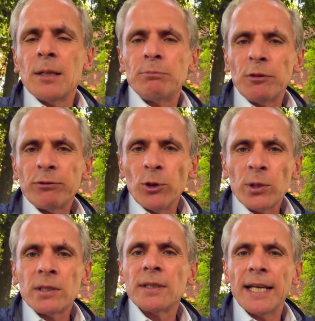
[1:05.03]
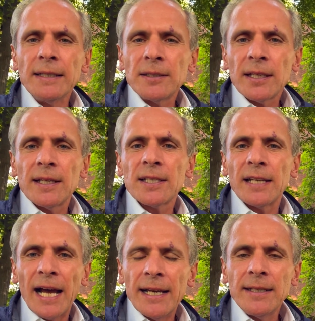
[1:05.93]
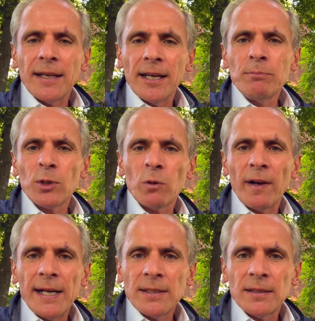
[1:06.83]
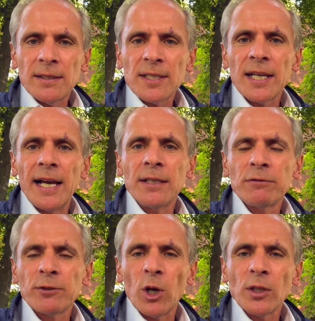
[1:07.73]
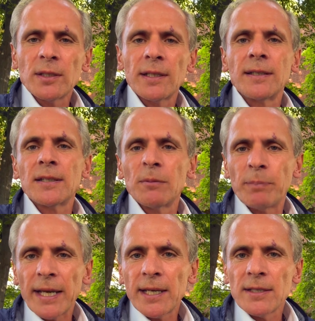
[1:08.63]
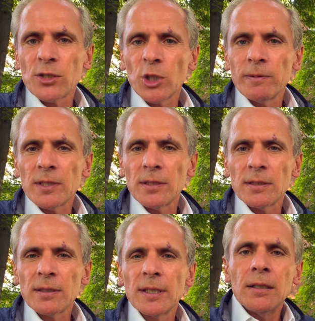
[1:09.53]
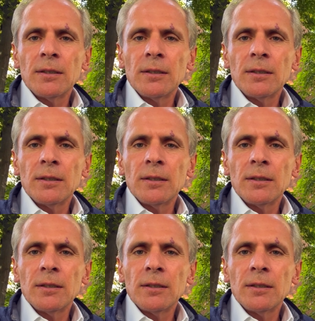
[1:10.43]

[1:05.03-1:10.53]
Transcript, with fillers: Before, Intel as an IDM provided design, front-end and back-end services.